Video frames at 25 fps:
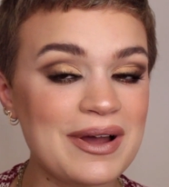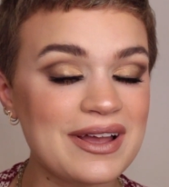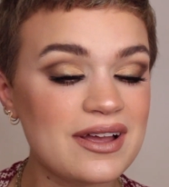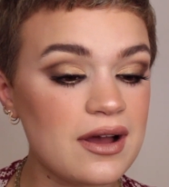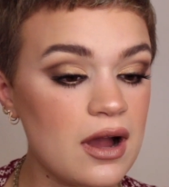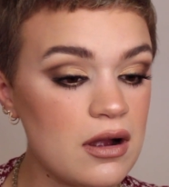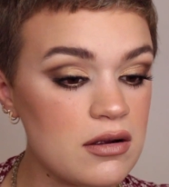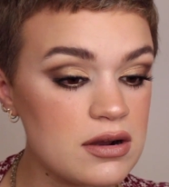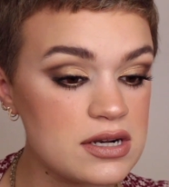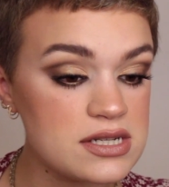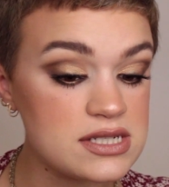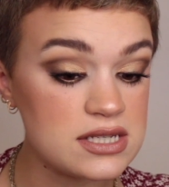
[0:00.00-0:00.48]
my
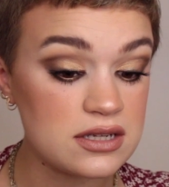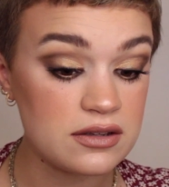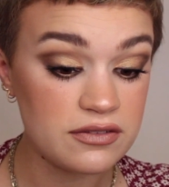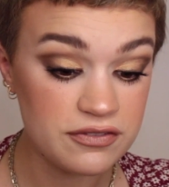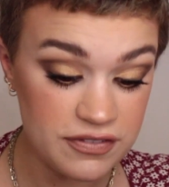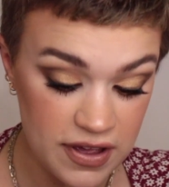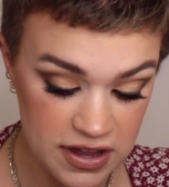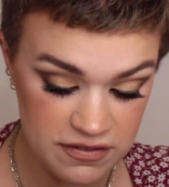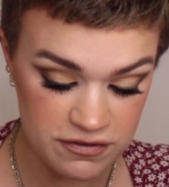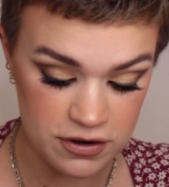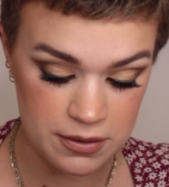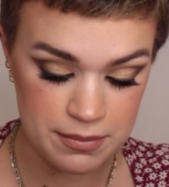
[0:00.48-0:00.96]
current
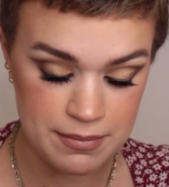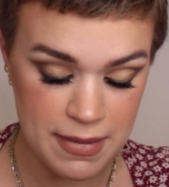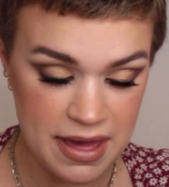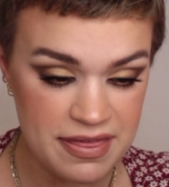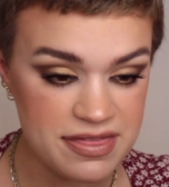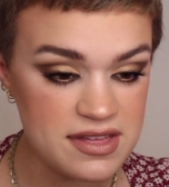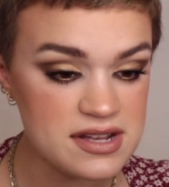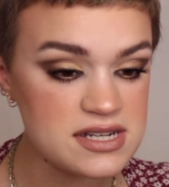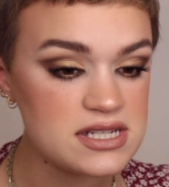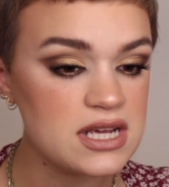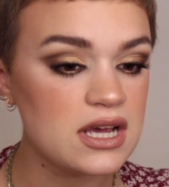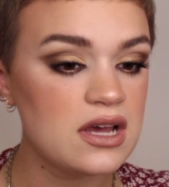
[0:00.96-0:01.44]
favorite
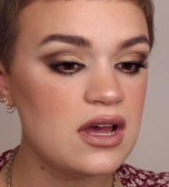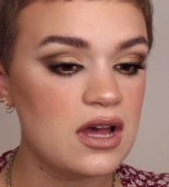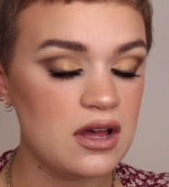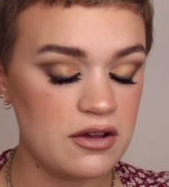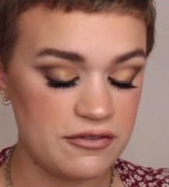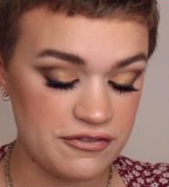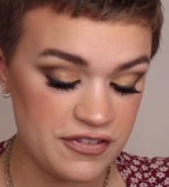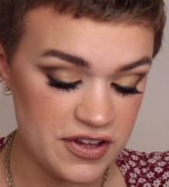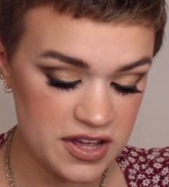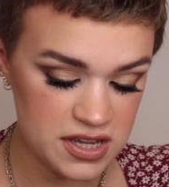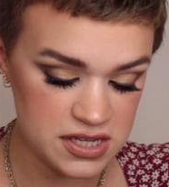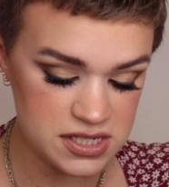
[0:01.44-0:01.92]
method.
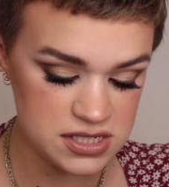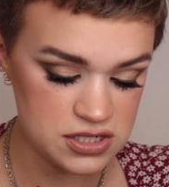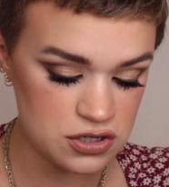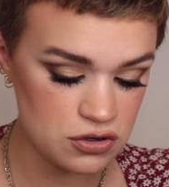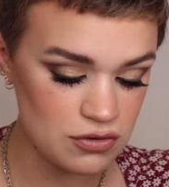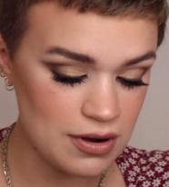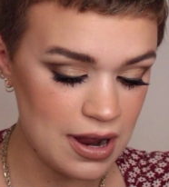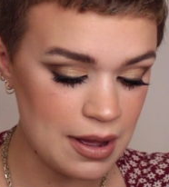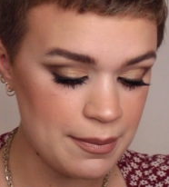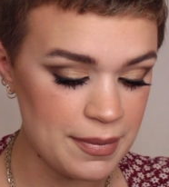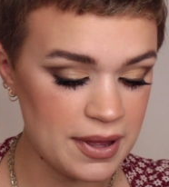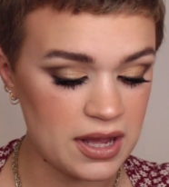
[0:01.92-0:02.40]
First,
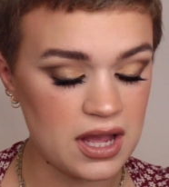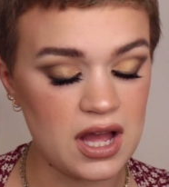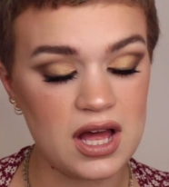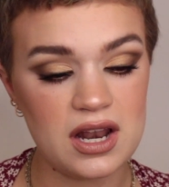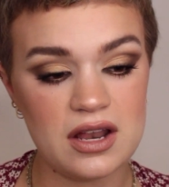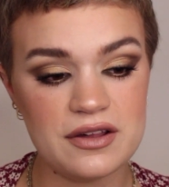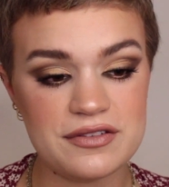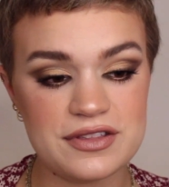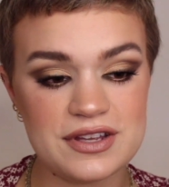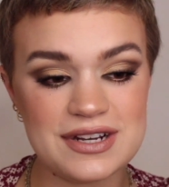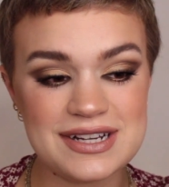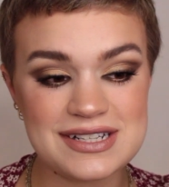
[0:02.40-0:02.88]
grab a
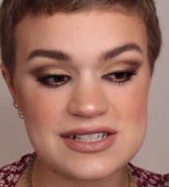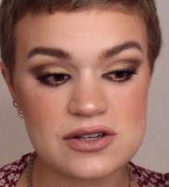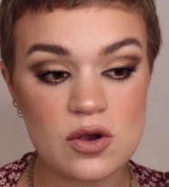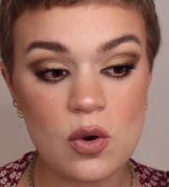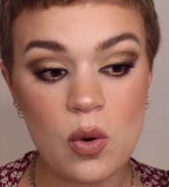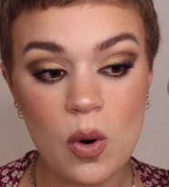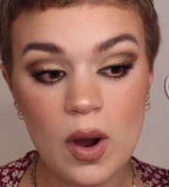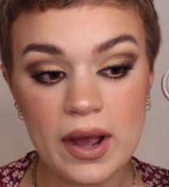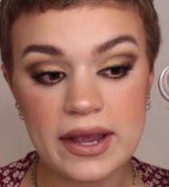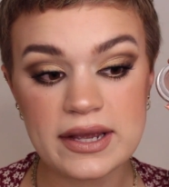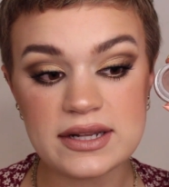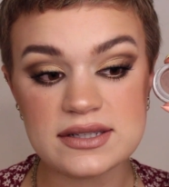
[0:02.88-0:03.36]
color that is
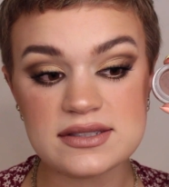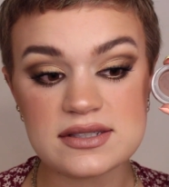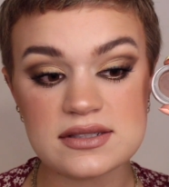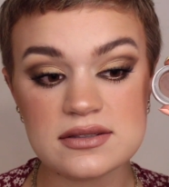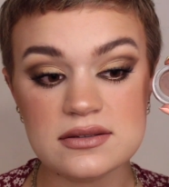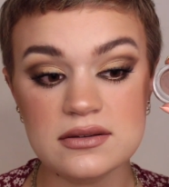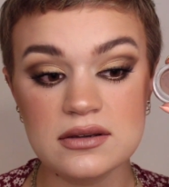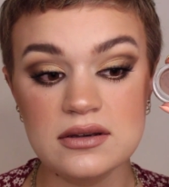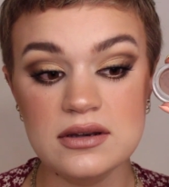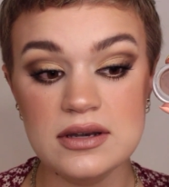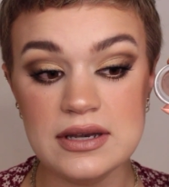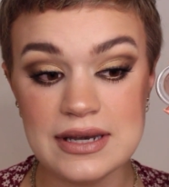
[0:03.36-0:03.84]

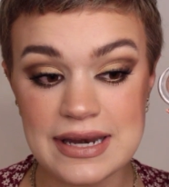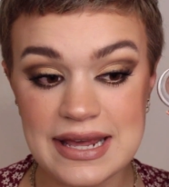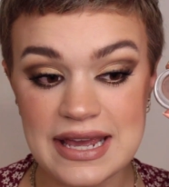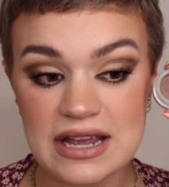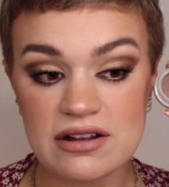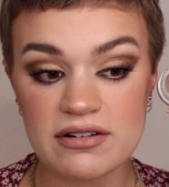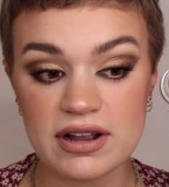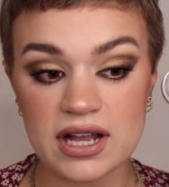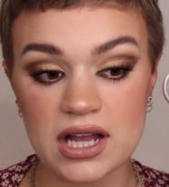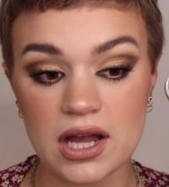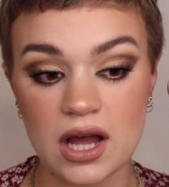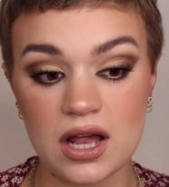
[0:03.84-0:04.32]
quite
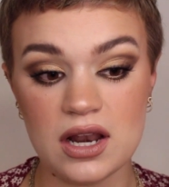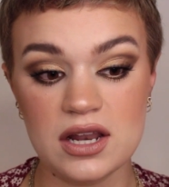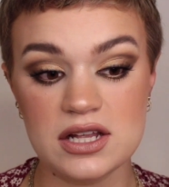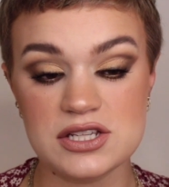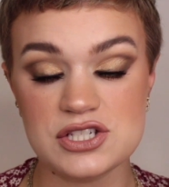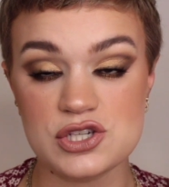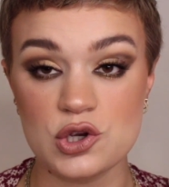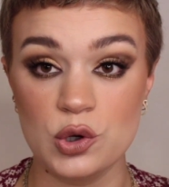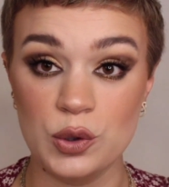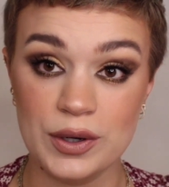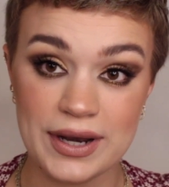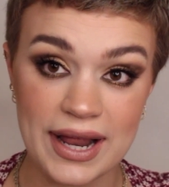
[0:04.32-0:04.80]
near in
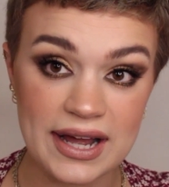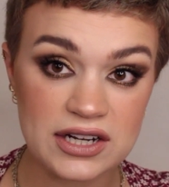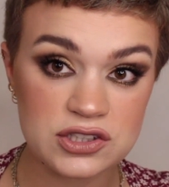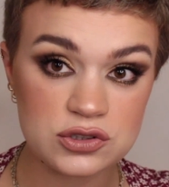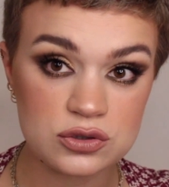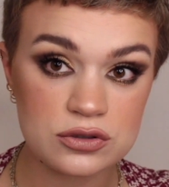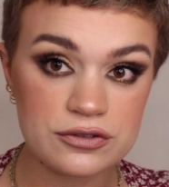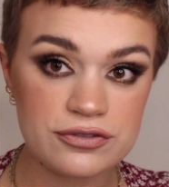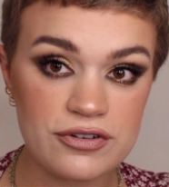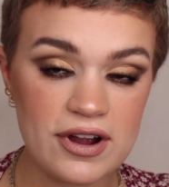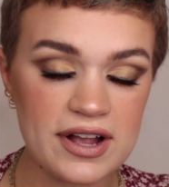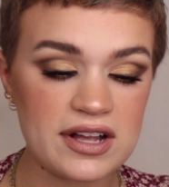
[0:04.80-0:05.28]
color to your
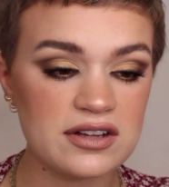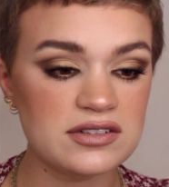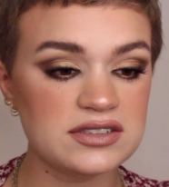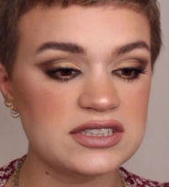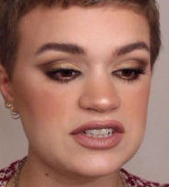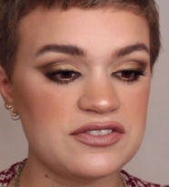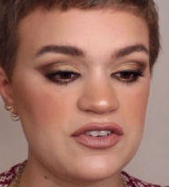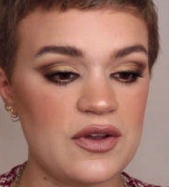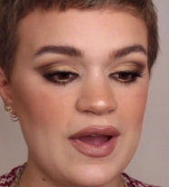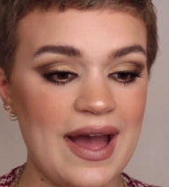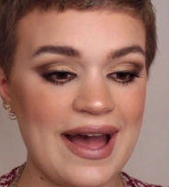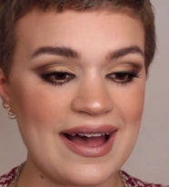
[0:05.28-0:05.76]
natural
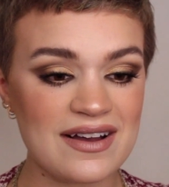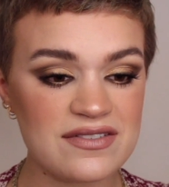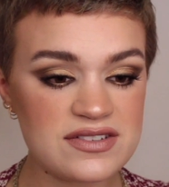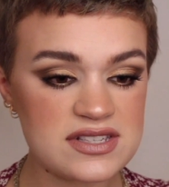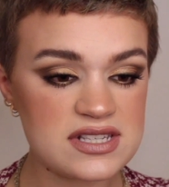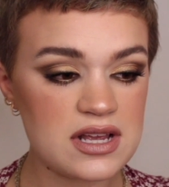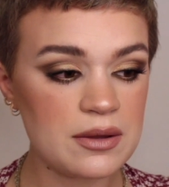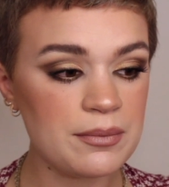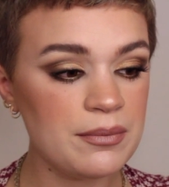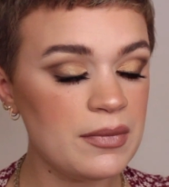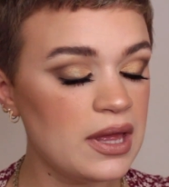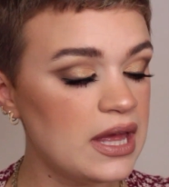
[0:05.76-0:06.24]
freckles if you have
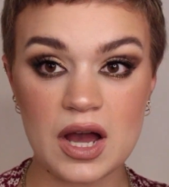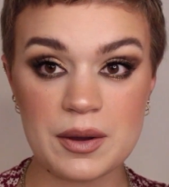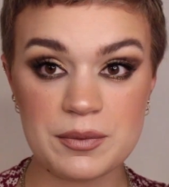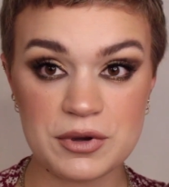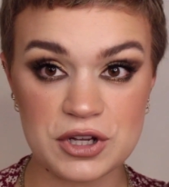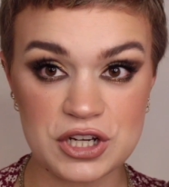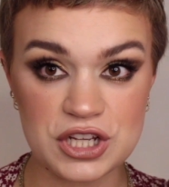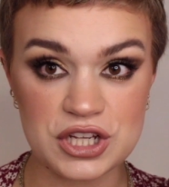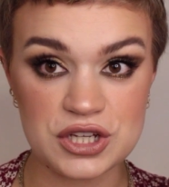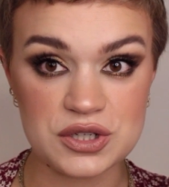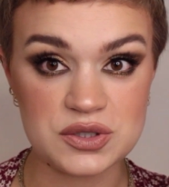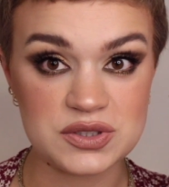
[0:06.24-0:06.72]
some. I'm
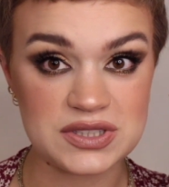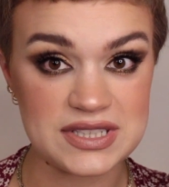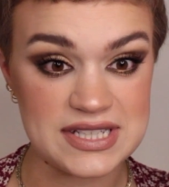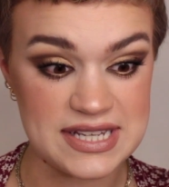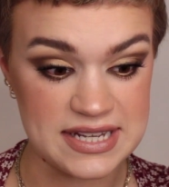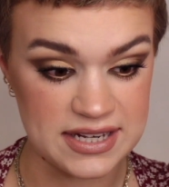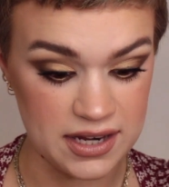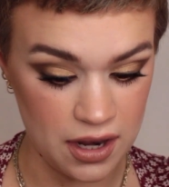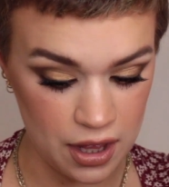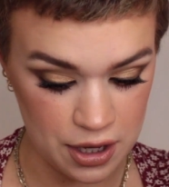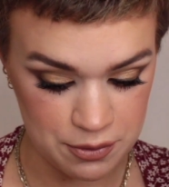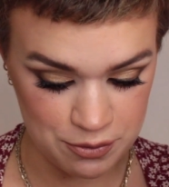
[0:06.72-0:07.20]
going to use
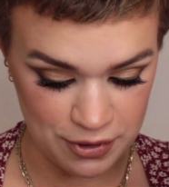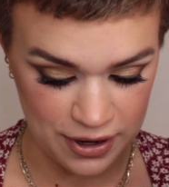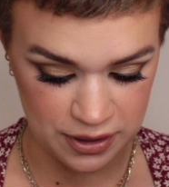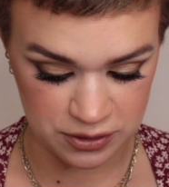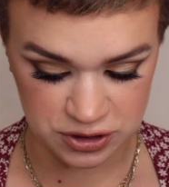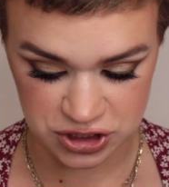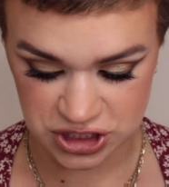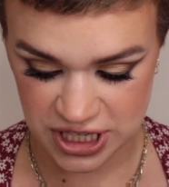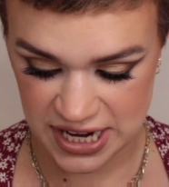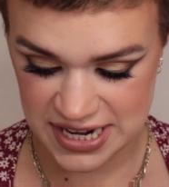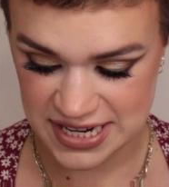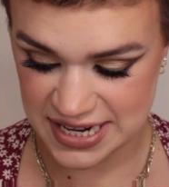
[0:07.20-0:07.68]
the light
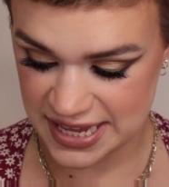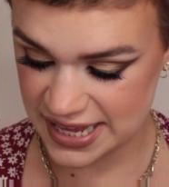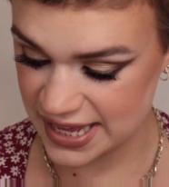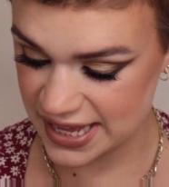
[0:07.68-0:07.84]
brown shade